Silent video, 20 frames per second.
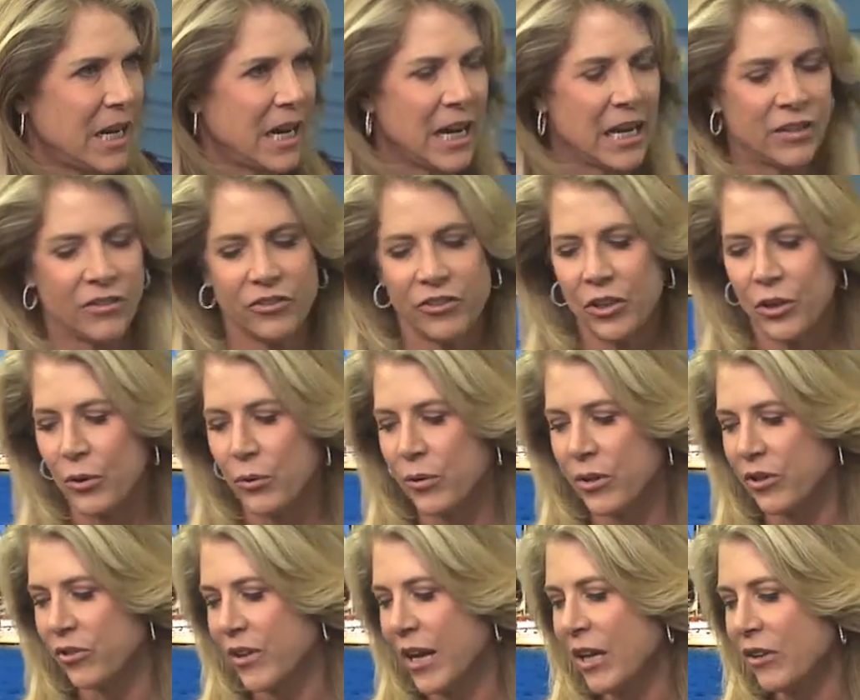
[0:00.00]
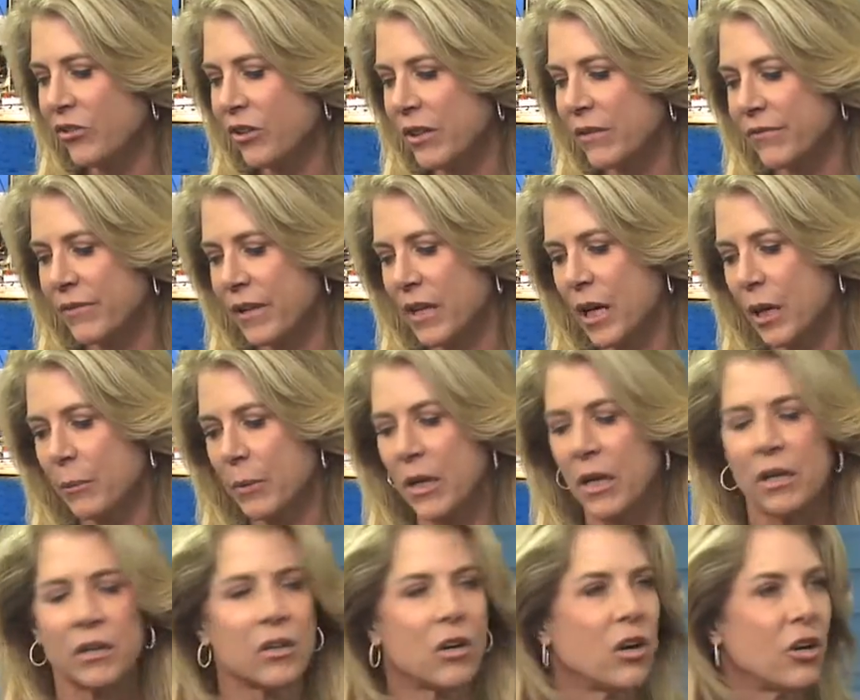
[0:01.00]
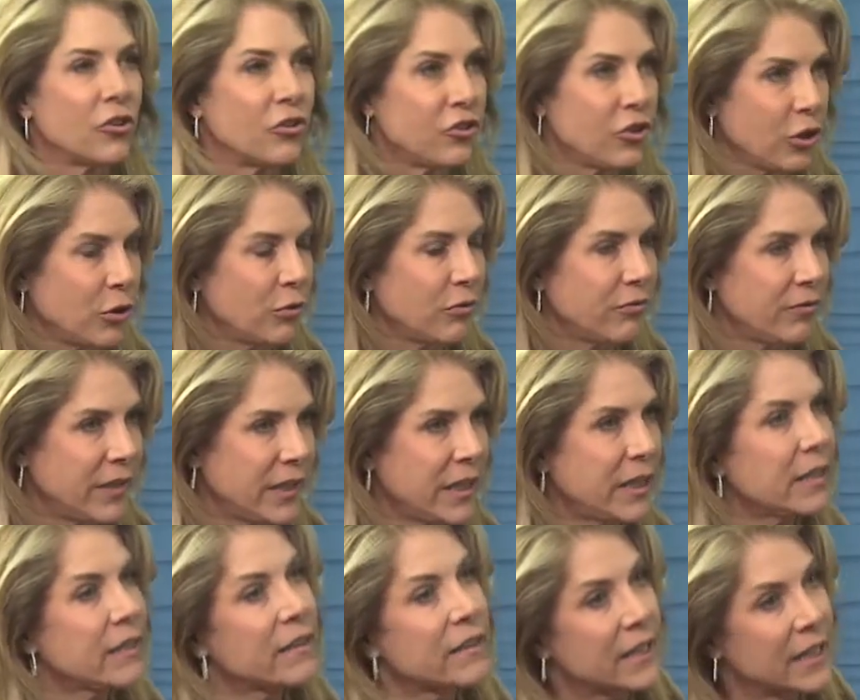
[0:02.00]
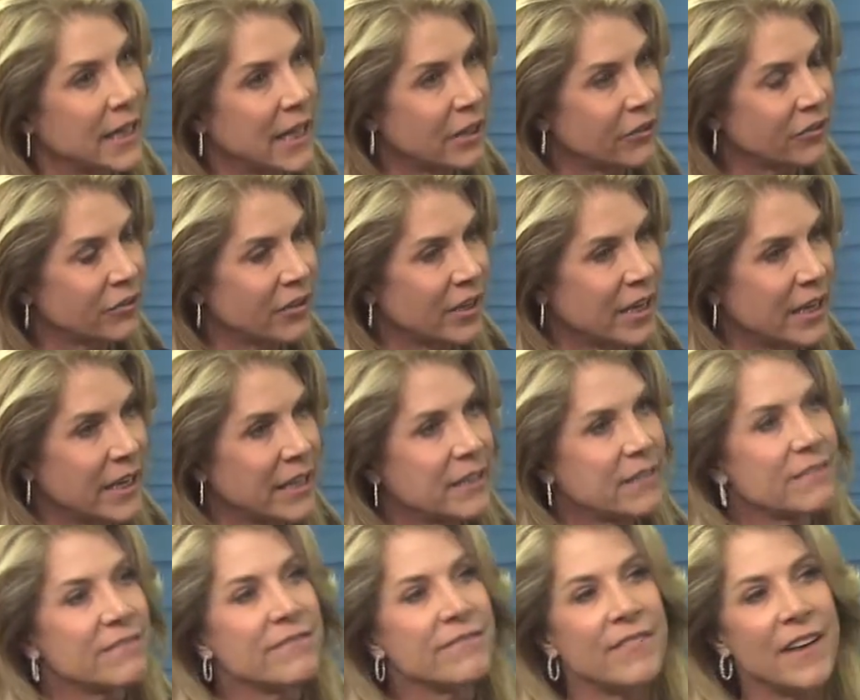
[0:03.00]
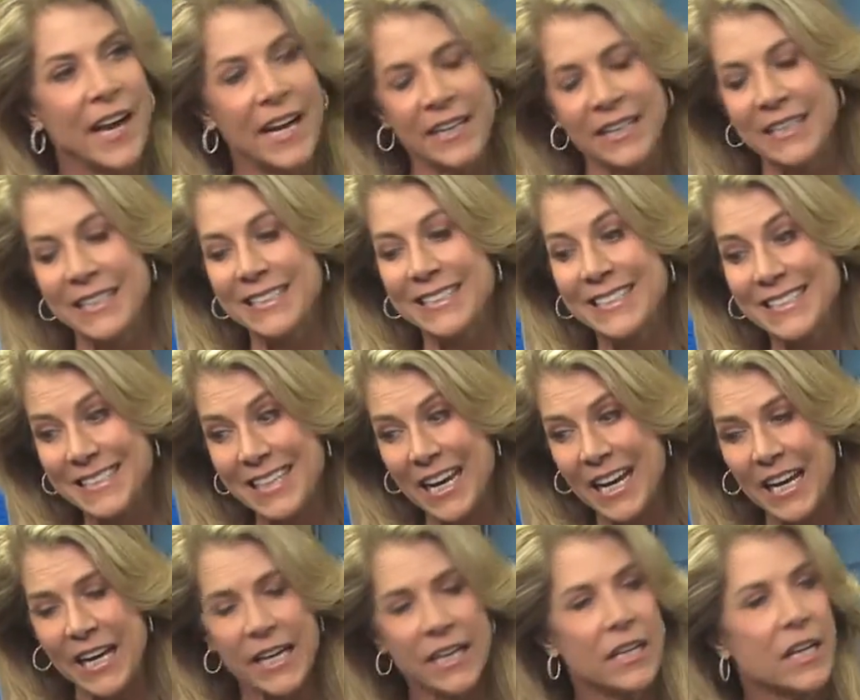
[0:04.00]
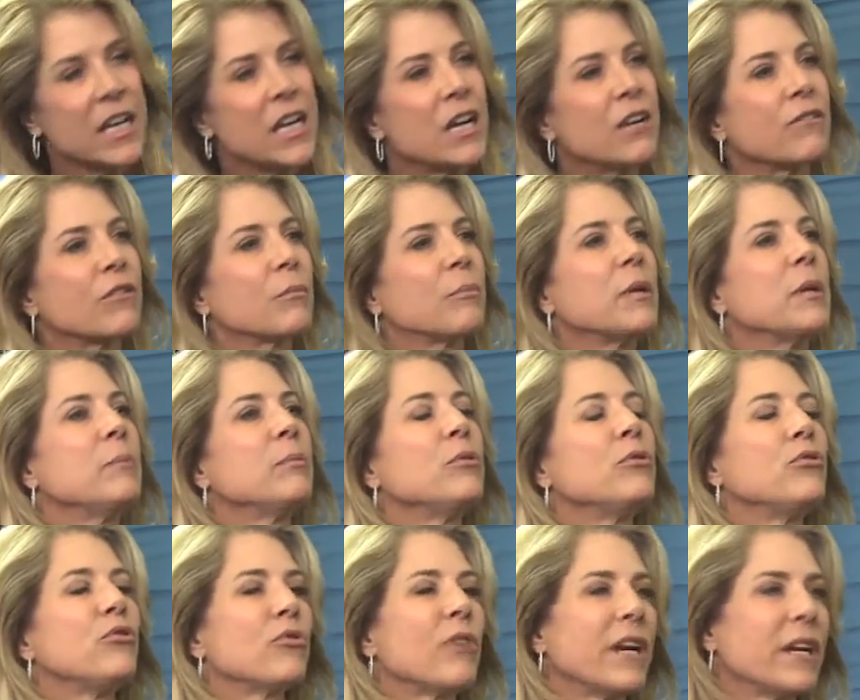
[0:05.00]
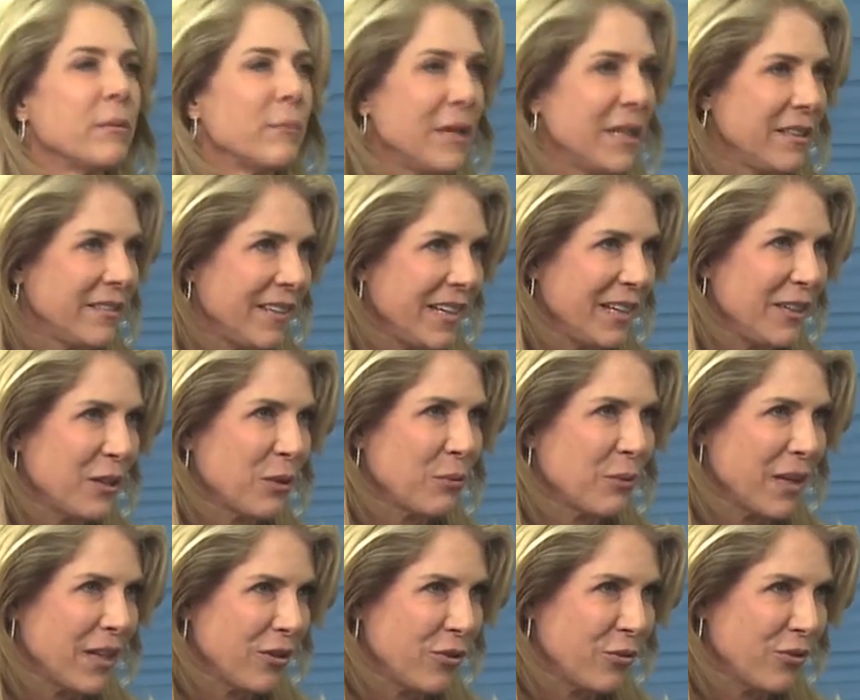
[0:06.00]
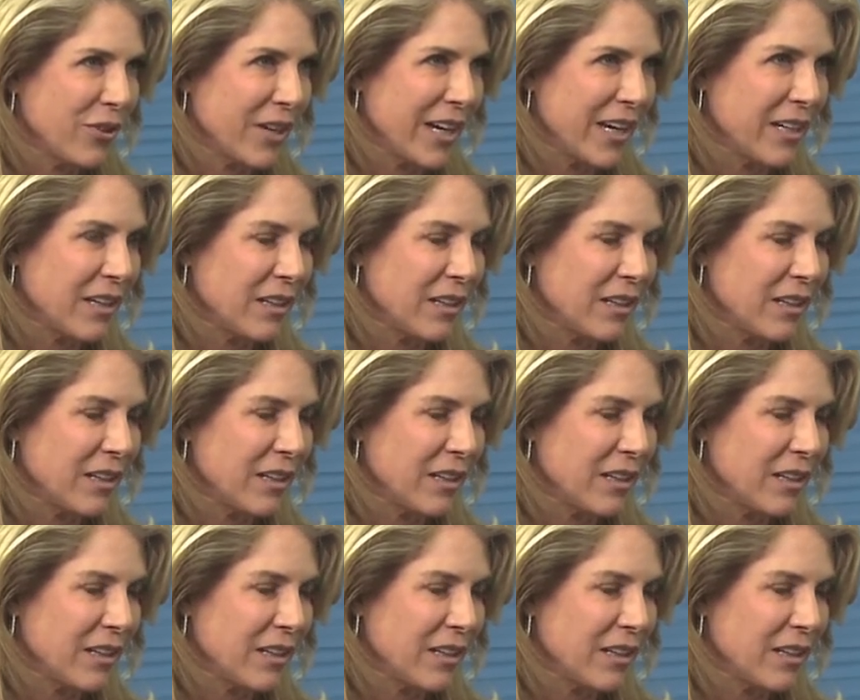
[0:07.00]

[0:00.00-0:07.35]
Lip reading: And so there's actually a phenomenon called tofi, thin outside, fat inside, for people who try to maintain their weight through diet